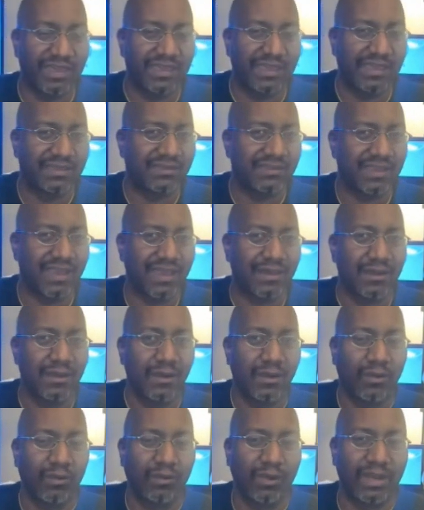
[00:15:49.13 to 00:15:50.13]
Isn't that
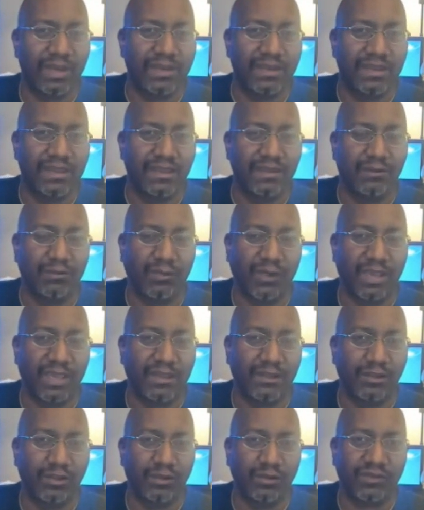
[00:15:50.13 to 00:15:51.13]
when
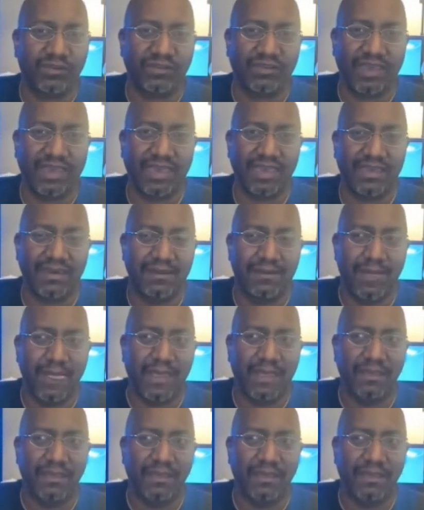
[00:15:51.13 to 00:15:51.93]
Luke said,